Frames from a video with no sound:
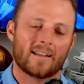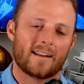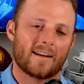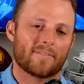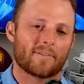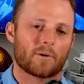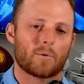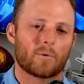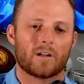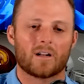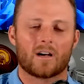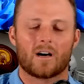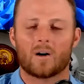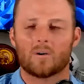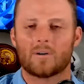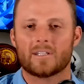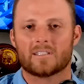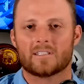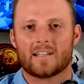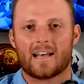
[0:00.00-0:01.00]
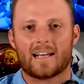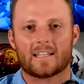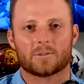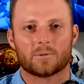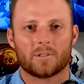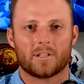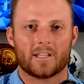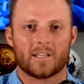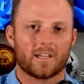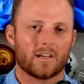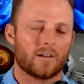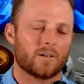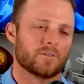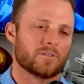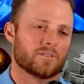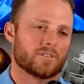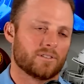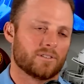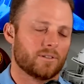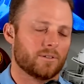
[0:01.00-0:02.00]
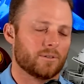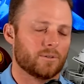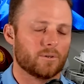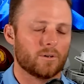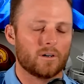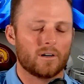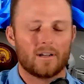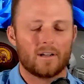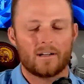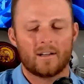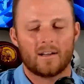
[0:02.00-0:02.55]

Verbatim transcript: And everyone always naturally goes to,